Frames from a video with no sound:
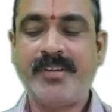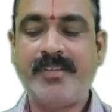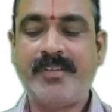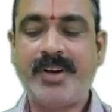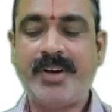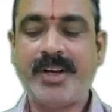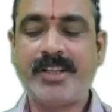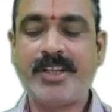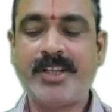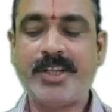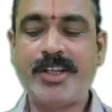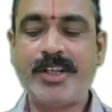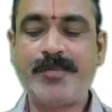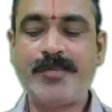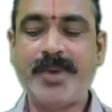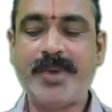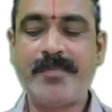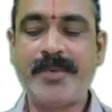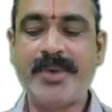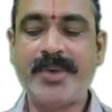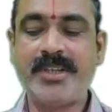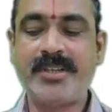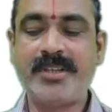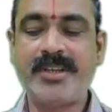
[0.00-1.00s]
For this
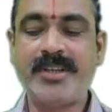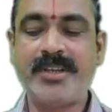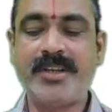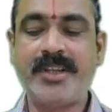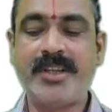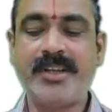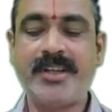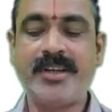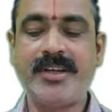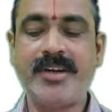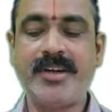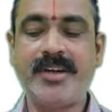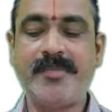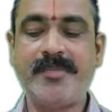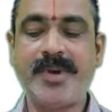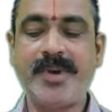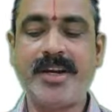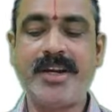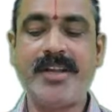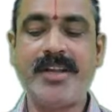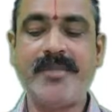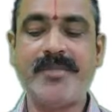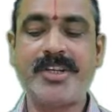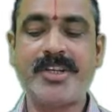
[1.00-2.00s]
purpose, the third
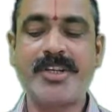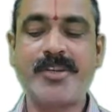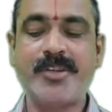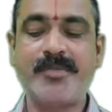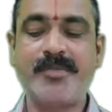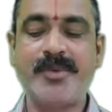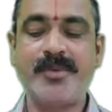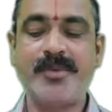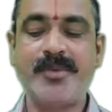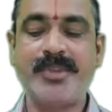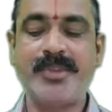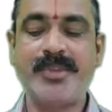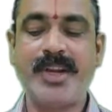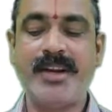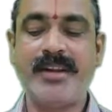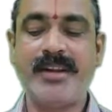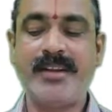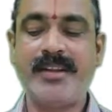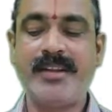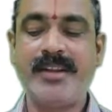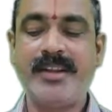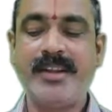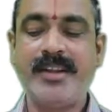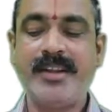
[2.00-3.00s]
party must prove
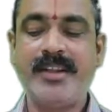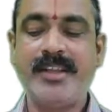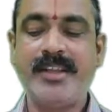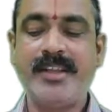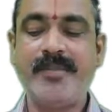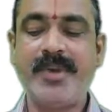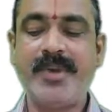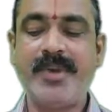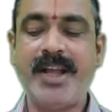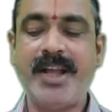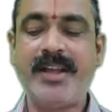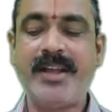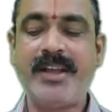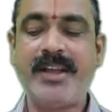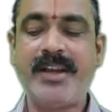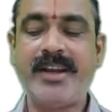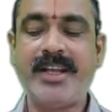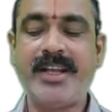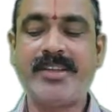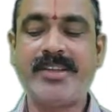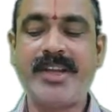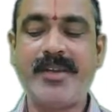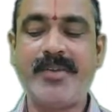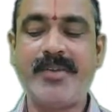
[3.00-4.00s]
that the banker
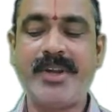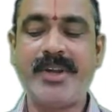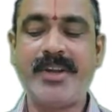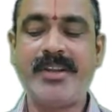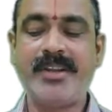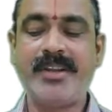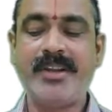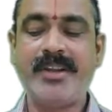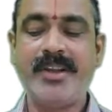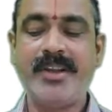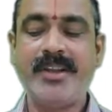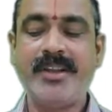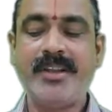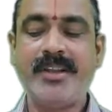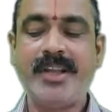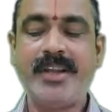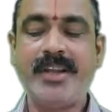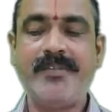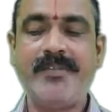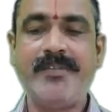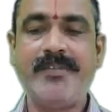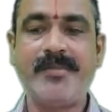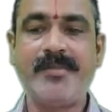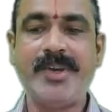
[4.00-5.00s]
has given the
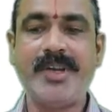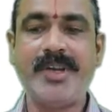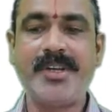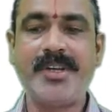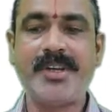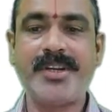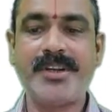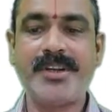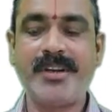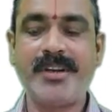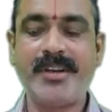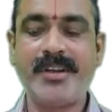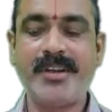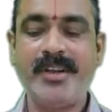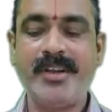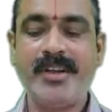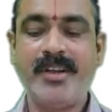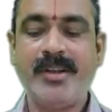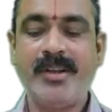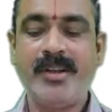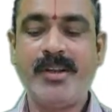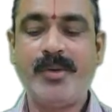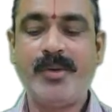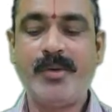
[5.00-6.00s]
information
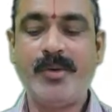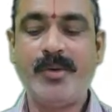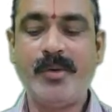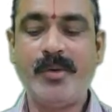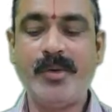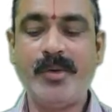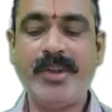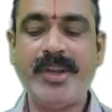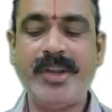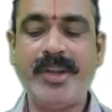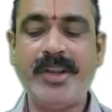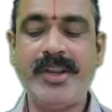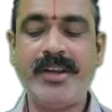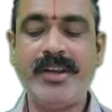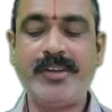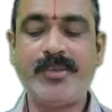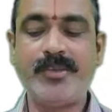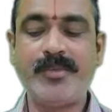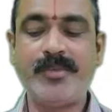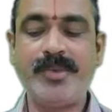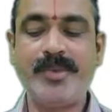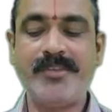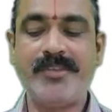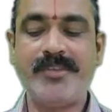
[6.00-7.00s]
knowing it
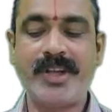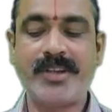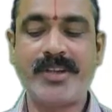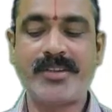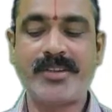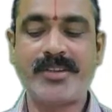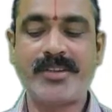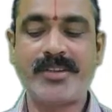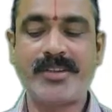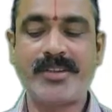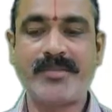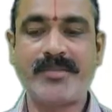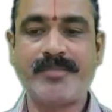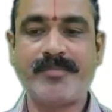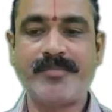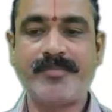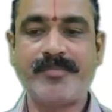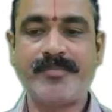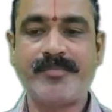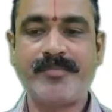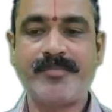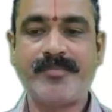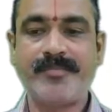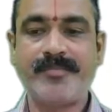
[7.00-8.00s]
to be
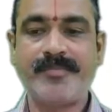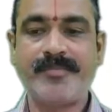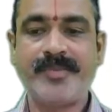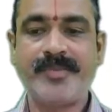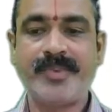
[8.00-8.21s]
false.